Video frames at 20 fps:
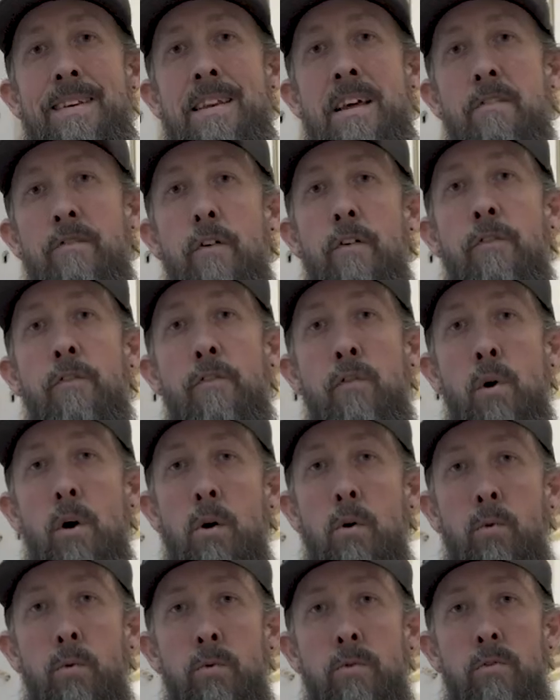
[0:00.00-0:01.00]
it never
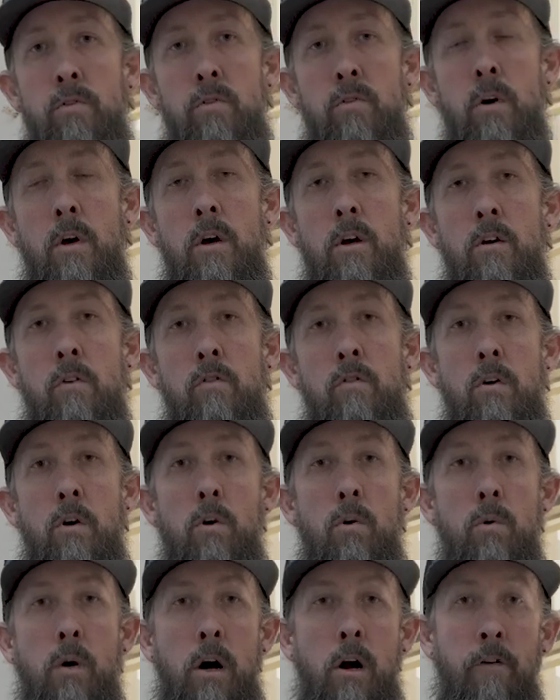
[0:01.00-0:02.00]
froze.
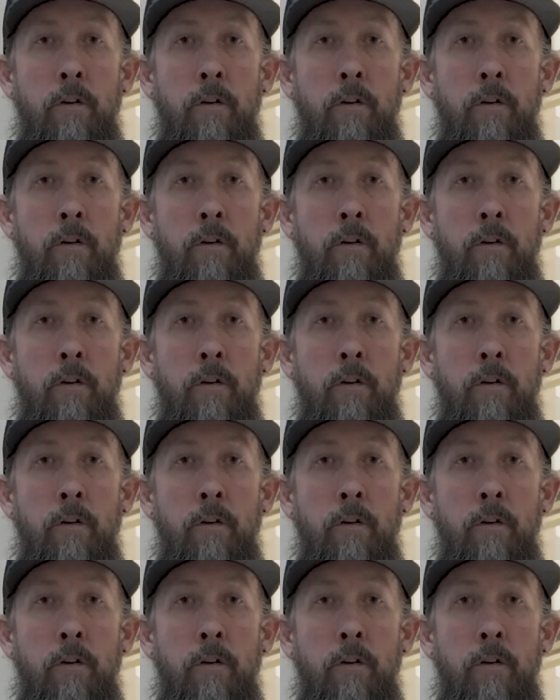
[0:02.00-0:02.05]
So